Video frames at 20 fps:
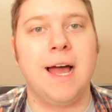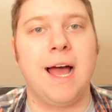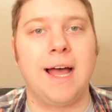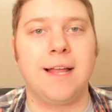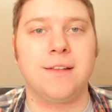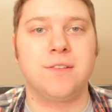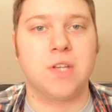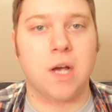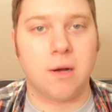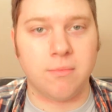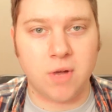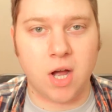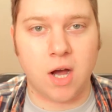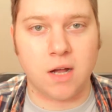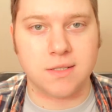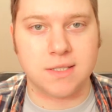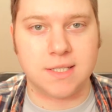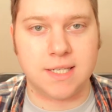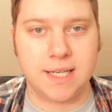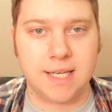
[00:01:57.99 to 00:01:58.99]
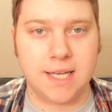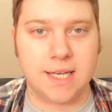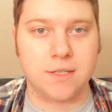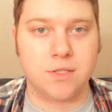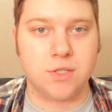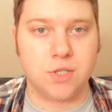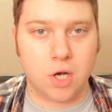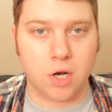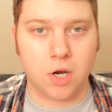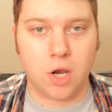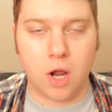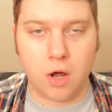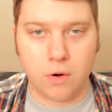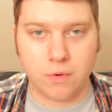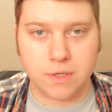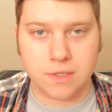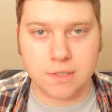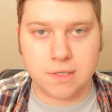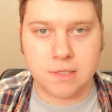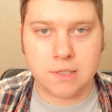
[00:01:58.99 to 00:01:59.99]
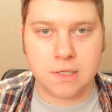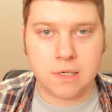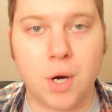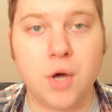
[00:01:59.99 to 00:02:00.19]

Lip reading: and Tom Conti as John Lawrence.